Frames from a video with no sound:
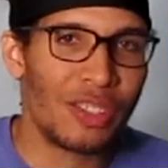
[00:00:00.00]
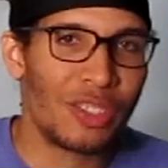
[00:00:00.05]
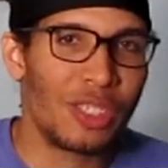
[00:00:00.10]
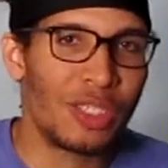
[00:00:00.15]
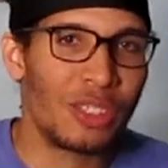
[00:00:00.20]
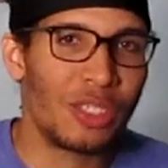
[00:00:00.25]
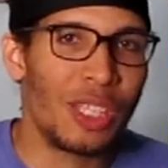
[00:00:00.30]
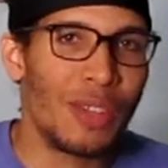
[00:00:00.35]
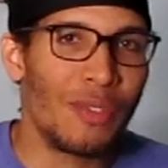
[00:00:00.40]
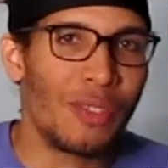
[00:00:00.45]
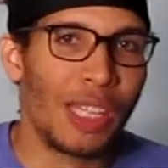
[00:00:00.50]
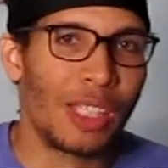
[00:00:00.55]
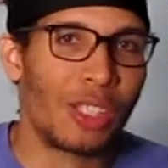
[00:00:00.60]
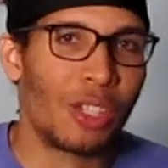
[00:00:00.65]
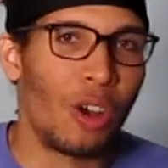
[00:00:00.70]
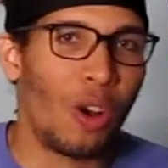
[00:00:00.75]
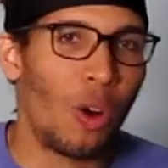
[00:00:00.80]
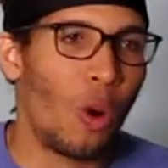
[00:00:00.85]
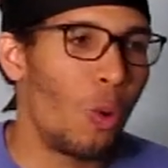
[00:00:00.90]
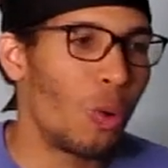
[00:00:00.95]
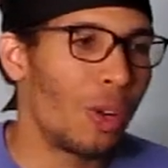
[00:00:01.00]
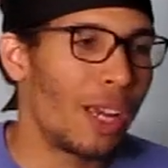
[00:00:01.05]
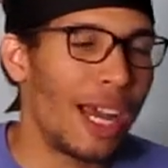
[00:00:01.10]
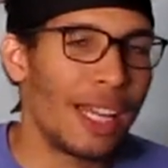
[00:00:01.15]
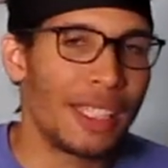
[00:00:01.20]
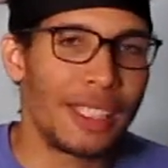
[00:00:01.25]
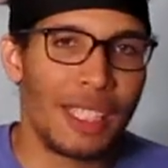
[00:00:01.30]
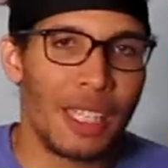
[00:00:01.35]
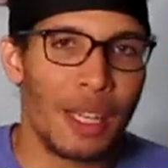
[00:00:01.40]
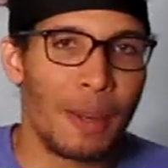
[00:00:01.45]
giving like a whole
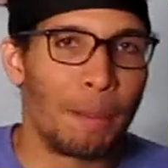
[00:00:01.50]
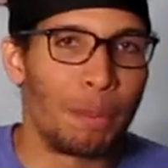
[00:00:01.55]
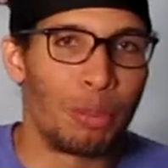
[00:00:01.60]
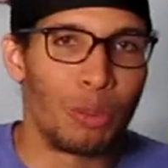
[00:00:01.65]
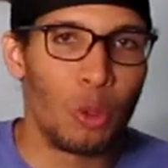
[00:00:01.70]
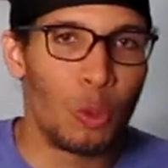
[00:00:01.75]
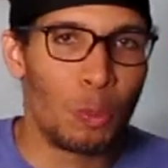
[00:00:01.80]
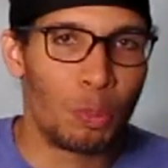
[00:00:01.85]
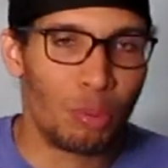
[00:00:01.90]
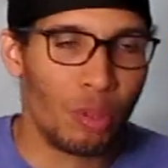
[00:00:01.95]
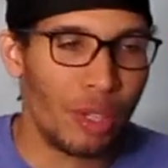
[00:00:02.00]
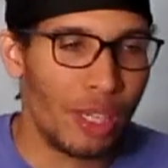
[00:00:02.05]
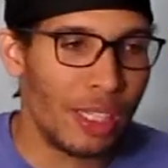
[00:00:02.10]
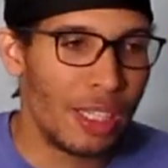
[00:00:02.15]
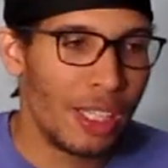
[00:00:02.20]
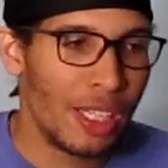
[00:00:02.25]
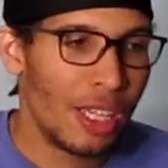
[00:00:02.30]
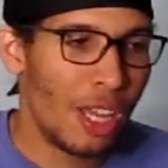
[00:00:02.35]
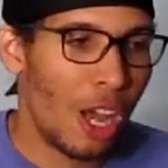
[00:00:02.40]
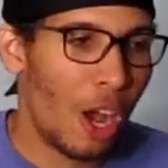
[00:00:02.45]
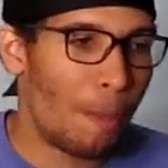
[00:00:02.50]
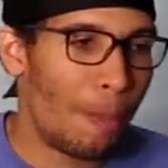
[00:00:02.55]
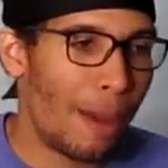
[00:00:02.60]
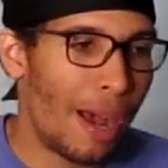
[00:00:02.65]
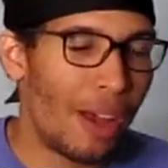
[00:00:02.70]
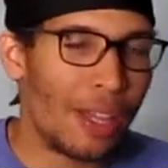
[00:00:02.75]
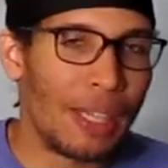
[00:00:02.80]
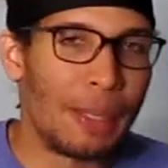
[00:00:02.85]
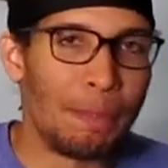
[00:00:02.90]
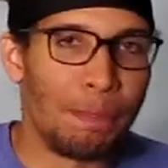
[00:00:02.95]
goddamn blueprint
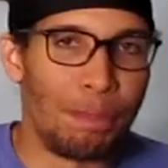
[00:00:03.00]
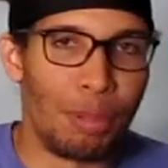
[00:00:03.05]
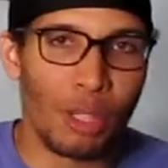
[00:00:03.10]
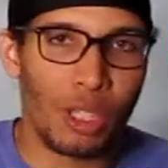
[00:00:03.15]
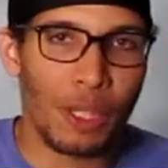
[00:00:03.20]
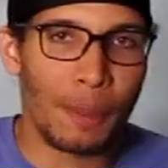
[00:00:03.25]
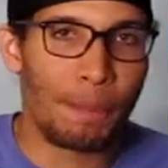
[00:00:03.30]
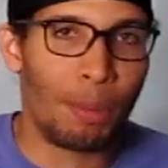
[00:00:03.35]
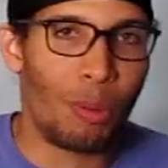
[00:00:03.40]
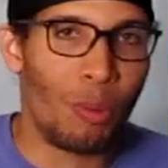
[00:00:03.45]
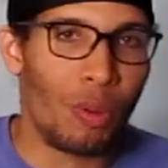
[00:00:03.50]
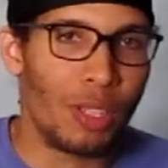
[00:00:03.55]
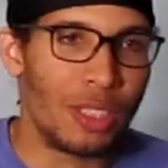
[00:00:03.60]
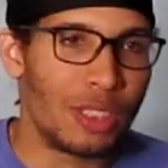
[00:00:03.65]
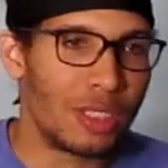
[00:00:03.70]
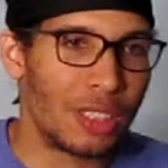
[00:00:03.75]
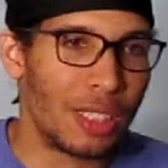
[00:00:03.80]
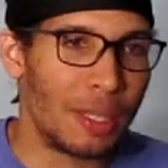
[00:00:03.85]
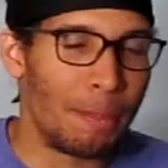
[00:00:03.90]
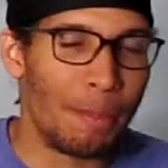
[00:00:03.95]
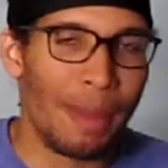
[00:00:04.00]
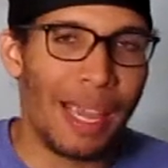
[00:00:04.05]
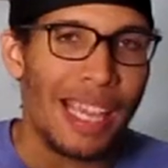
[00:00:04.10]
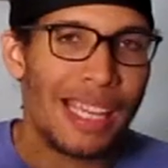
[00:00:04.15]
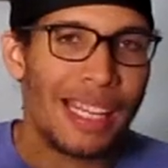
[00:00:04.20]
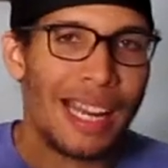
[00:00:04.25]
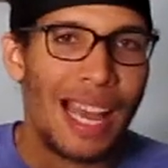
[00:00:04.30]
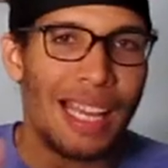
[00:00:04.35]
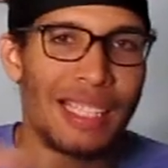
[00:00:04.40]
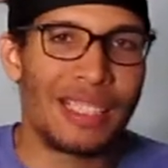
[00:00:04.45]
about in bullet points and
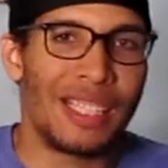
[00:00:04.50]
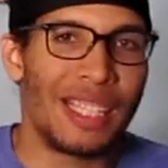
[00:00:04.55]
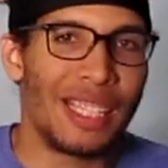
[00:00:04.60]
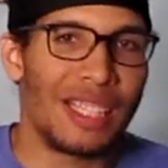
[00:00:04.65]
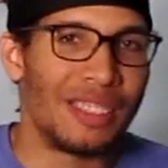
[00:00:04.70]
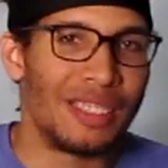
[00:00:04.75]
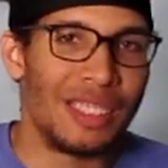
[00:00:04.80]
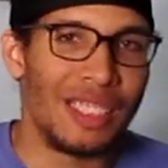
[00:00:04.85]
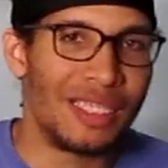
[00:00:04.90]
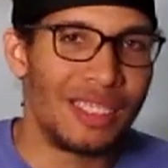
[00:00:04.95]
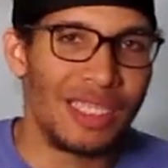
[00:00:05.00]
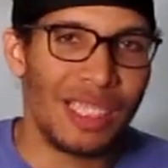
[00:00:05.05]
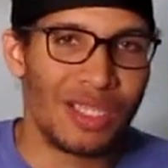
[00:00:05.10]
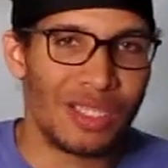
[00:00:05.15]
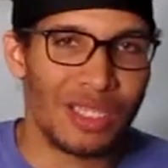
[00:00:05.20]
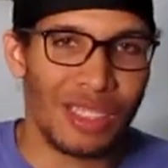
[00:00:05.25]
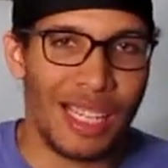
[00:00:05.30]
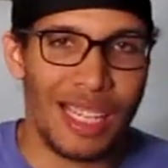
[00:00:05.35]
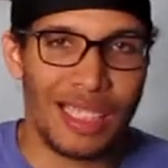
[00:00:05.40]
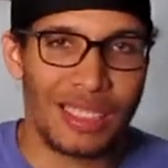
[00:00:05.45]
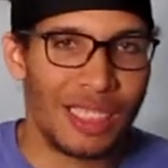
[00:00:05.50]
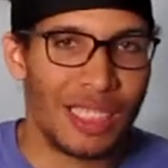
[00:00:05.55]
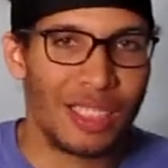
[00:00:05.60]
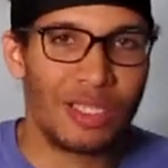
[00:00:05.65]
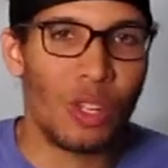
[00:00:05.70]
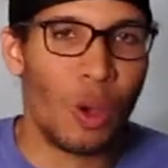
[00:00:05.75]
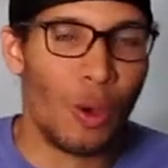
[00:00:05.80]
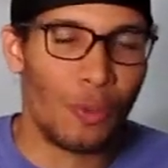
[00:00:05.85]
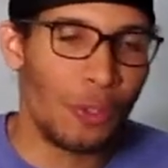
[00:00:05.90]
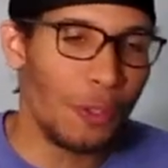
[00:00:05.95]
main idea and details and essays.
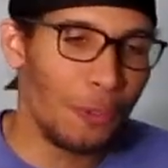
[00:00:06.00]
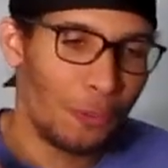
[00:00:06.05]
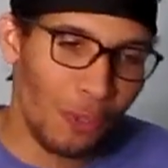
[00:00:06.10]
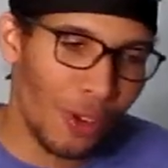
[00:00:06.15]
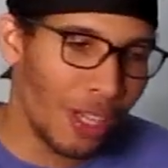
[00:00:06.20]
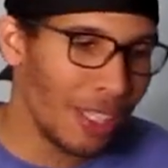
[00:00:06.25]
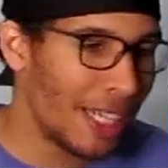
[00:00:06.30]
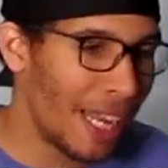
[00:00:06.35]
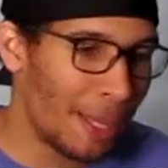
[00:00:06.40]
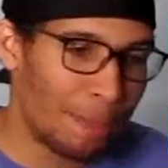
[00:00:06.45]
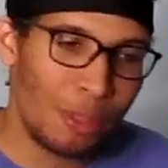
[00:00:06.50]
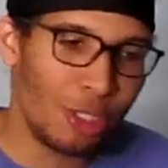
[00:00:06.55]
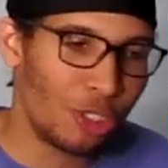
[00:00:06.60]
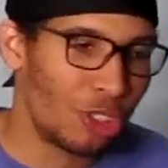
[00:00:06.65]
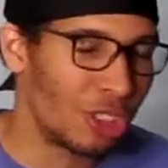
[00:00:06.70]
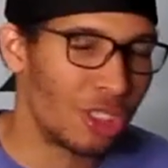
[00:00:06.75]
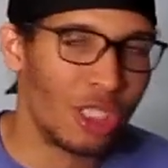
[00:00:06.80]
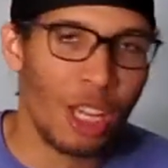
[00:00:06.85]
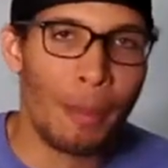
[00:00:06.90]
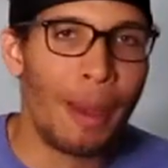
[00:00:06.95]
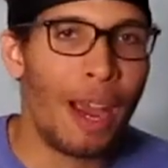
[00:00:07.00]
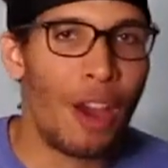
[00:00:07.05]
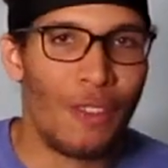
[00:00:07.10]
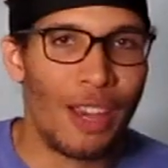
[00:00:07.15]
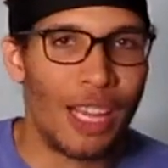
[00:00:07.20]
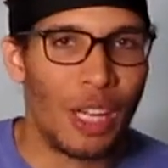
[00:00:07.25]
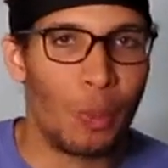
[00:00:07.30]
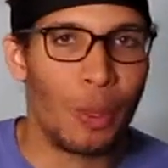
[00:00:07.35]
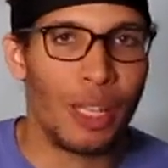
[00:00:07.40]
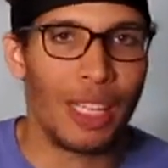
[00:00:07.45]
No, if you're funny, that bitch just come out
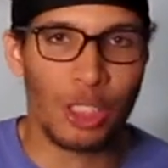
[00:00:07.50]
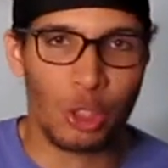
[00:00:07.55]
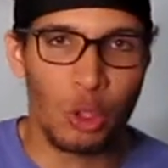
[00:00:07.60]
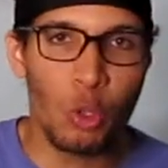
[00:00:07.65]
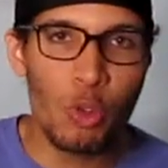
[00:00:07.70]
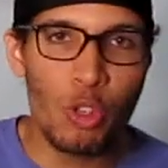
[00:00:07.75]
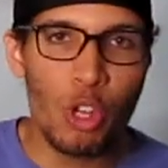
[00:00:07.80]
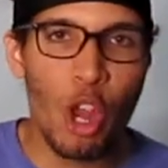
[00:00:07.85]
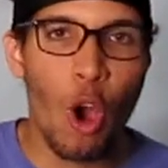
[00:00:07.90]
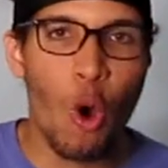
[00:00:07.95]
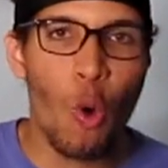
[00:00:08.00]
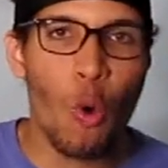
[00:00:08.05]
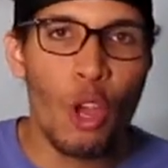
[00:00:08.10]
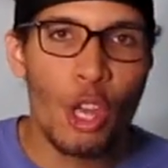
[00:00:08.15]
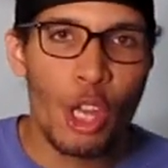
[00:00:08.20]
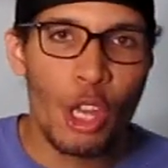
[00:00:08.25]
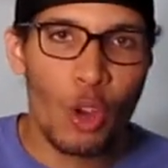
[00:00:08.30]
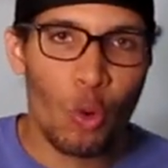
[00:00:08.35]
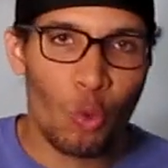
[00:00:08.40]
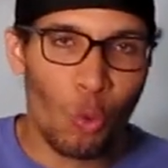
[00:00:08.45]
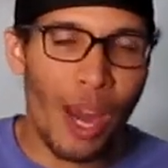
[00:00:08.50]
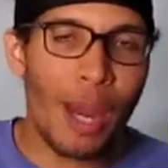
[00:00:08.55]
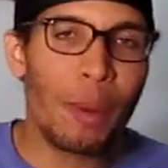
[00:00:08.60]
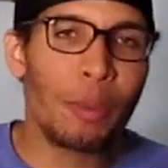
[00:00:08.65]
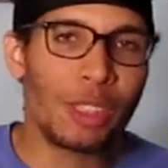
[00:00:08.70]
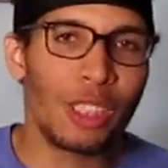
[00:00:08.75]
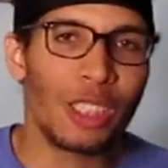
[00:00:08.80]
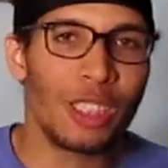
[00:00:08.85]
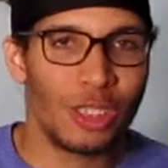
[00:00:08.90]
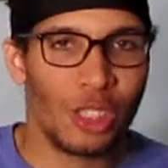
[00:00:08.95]
right away. Like, you know, right
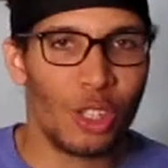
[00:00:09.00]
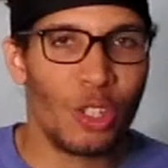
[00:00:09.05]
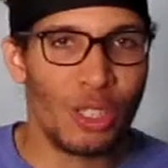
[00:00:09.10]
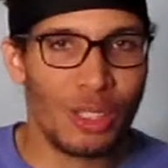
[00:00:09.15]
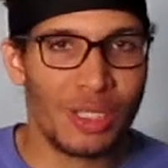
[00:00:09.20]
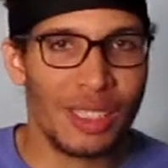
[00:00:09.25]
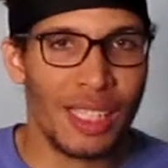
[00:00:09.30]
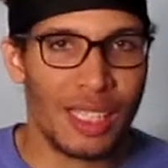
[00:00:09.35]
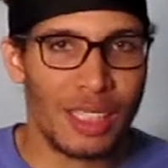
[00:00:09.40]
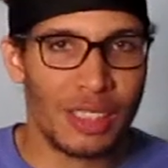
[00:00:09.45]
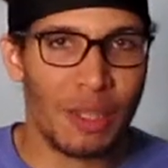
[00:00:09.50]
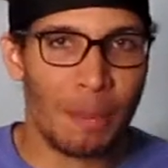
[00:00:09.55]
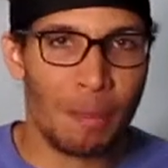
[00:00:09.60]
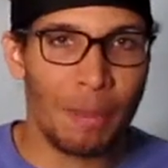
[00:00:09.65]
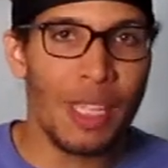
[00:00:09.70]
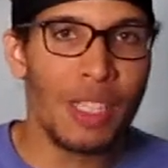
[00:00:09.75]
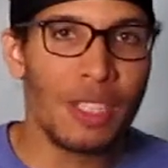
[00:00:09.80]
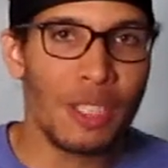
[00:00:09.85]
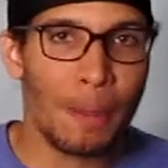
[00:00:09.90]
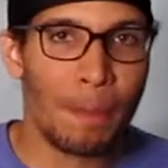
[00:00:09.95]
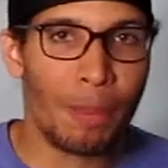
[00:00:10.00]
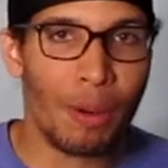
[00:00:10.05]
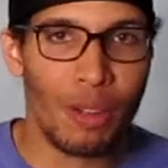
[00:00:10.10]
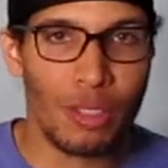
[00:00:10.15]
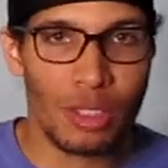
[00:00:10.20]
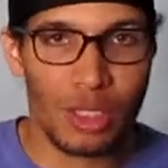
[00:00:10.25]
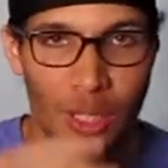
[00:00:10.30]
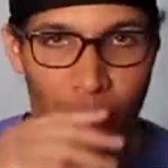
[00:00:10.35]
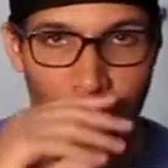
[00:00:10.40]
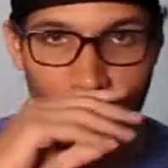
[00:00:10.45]
within 30 seconds of meeting a
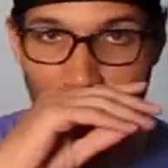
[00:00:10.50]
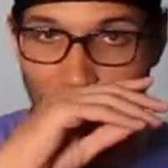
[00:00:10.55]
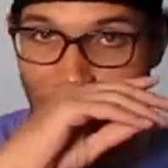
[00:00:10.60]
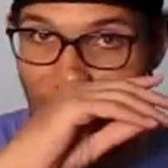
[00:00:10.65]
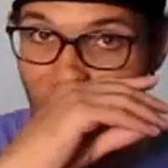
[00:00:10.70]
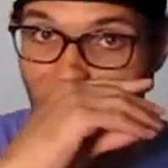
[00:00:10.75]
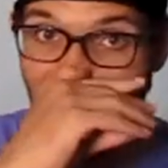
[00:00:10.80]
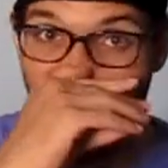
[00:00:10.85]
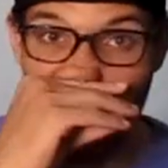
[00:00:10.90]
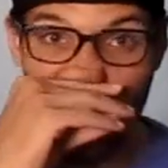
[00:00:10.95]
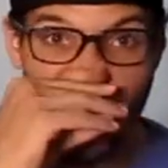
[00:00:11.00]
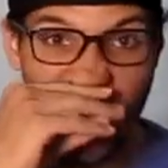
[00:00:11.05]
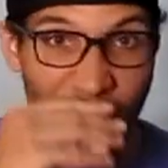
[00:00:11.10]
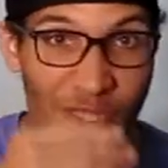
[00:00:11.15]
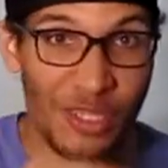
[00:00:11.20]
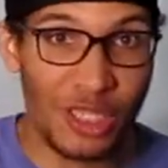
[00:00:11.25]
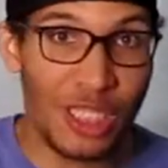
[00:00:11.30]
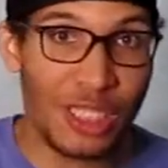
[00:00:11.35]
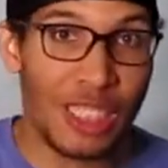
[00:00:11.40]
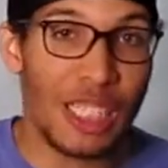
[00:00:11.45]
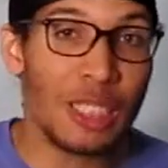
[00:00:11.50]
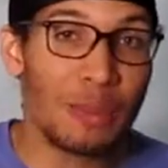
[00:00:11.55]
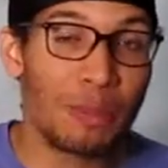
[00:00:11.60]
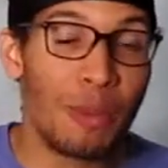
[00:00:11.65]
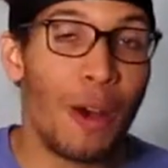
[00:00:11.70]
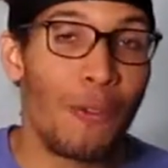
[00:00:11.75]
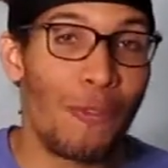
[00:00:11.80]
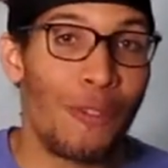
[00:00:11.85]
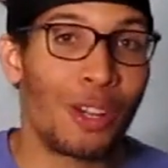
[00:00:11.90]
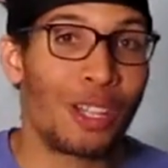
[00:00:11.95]
person, if you're having a regular conversation, this
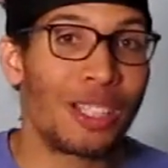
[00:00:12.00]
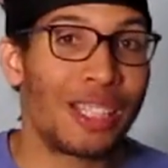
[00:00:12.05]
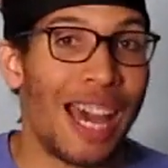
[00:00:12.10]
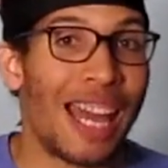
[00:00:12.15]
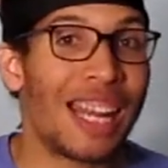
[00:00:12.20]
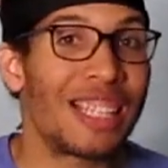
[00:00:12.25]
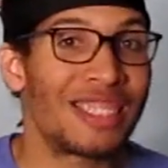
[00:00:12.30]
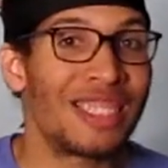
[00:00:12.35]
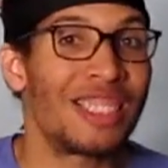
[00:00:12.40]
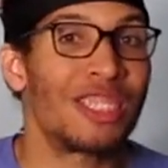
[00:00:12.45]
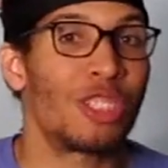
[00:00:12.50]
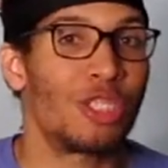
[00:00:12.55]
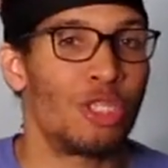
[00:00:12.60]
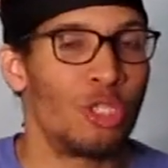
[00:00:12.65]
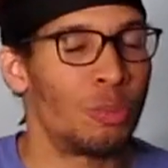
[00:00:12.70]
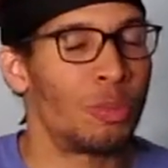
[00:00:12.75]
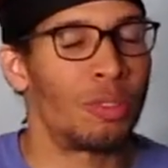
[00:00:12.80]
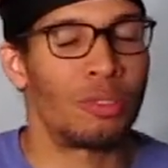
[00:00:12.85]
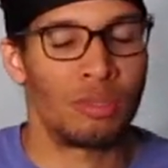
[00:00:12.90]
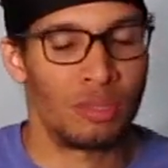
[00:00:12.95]
motherfucker got a sense of humor.